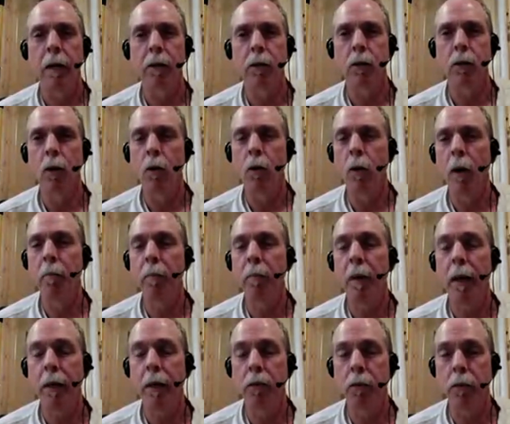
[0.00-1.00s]
So a
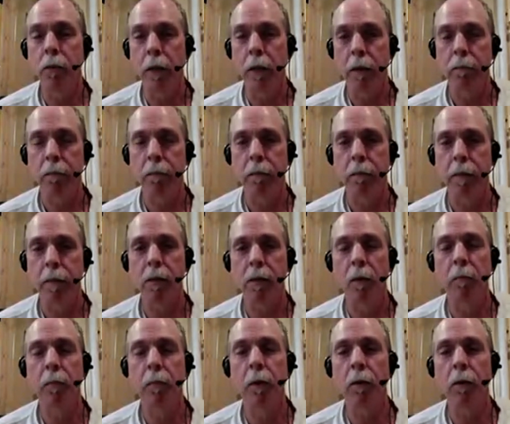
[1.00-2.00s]
pine tree,
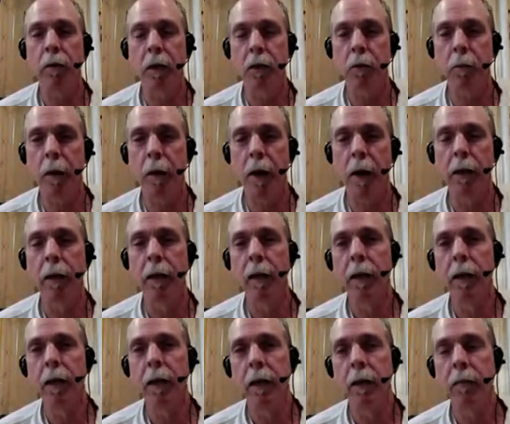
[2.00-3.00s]
that's a perfect
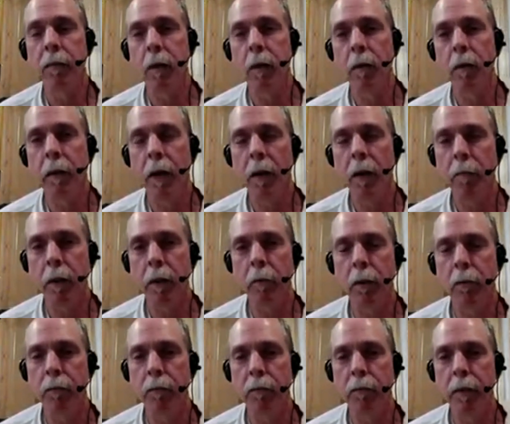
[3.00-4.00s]
spot. If you have a
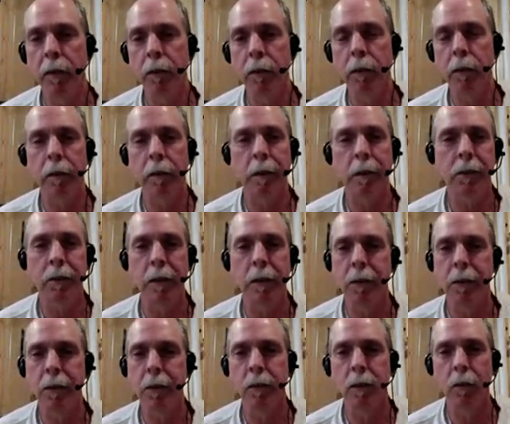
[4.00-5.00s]
hummingbird feeder,
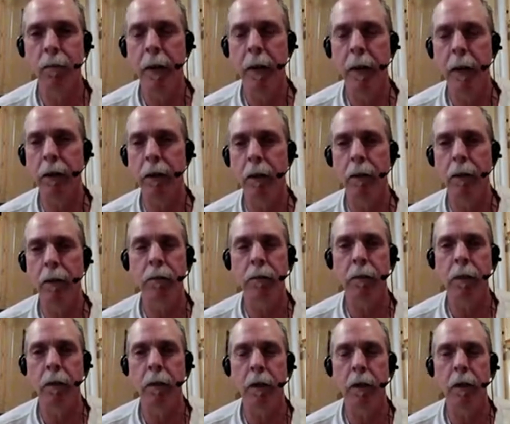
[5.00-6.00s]
let's say it's in your
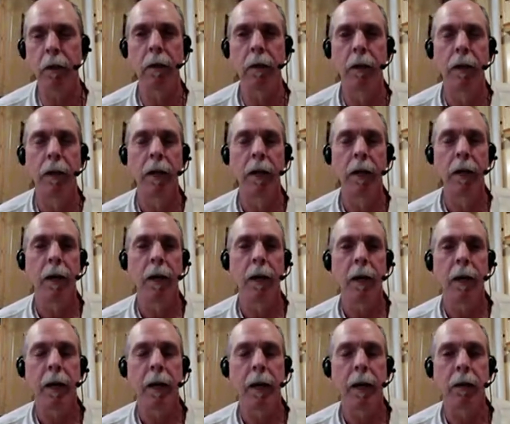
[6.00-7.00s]
backyard, your front yard,
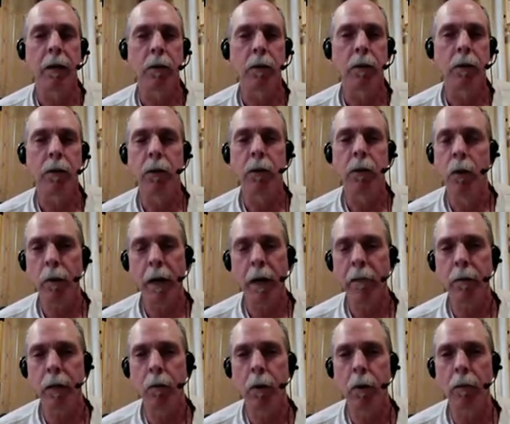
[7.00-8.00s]
and you don't
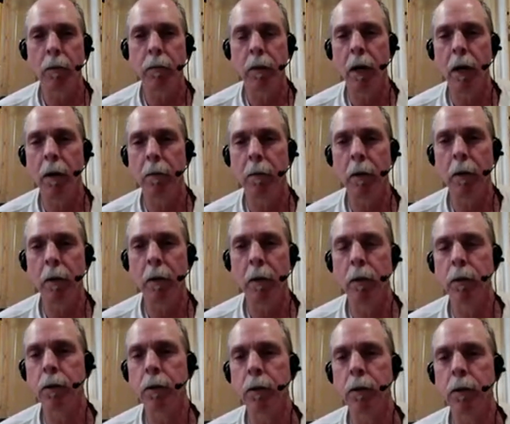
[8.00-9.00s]
have anywhere for the
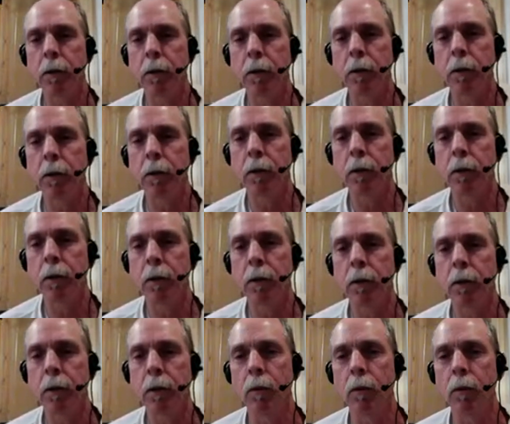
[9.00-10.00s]
hummingbird to, to
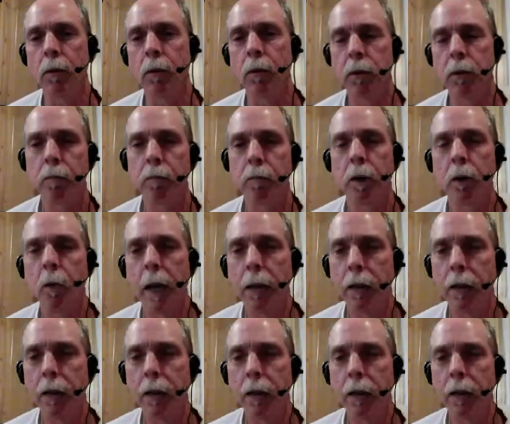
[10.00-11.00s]
run away
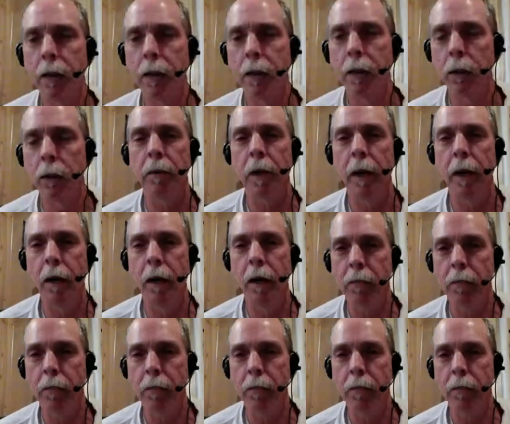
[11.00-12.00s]
to or to
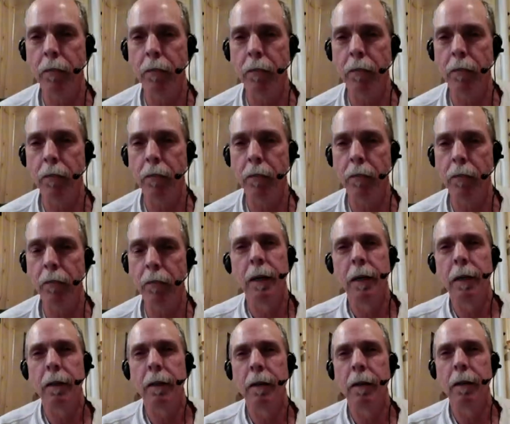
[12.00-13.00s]
fly off to,
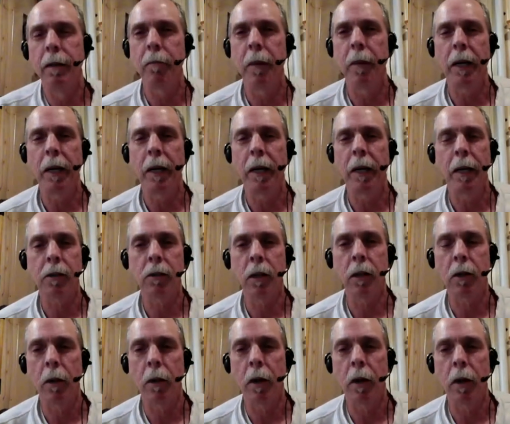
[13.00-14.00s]
they may
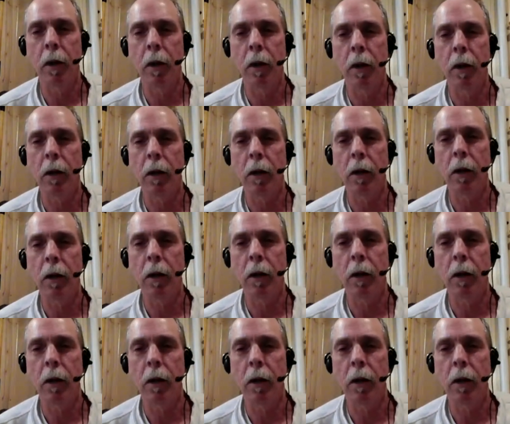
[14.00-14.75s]
not stick around.